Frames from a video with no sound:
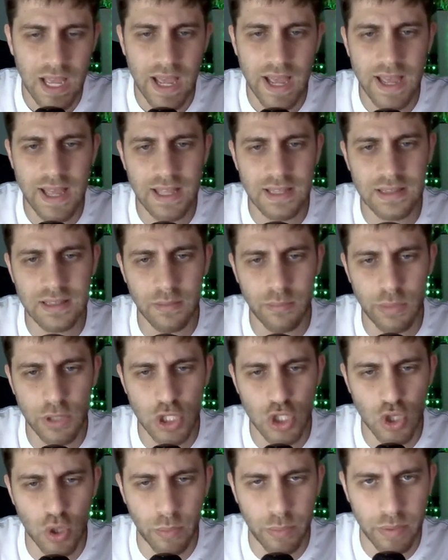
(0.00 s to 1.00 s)
and the
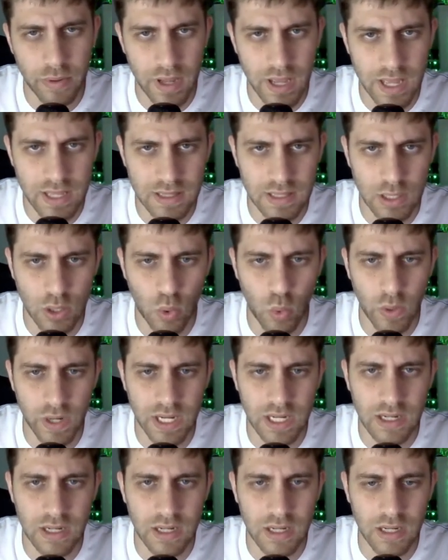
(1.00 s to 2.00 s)
bishop and the
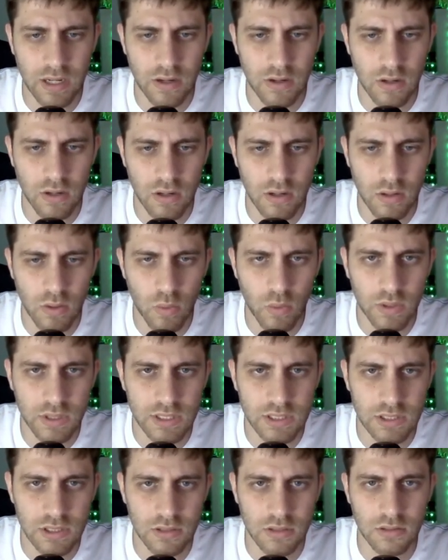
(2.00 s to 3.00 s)
queen here,
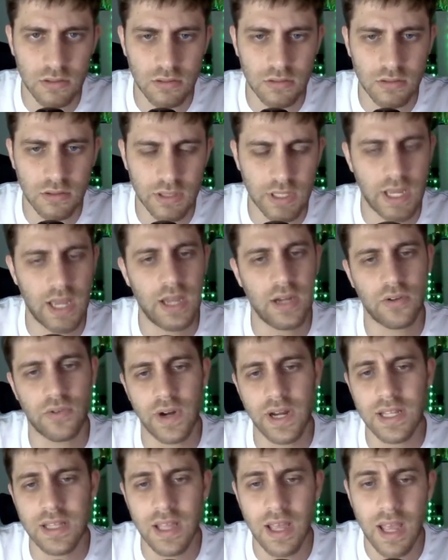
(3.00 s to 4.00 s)

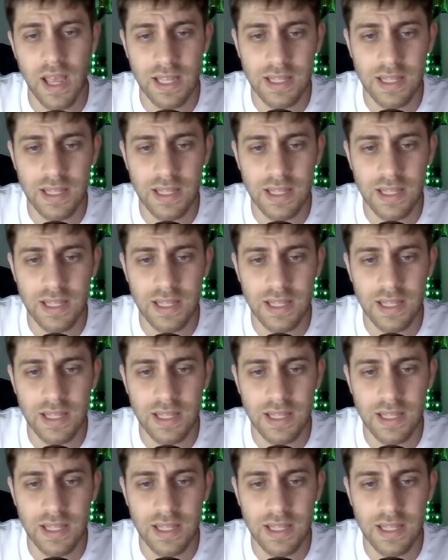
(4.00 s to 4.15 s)
great.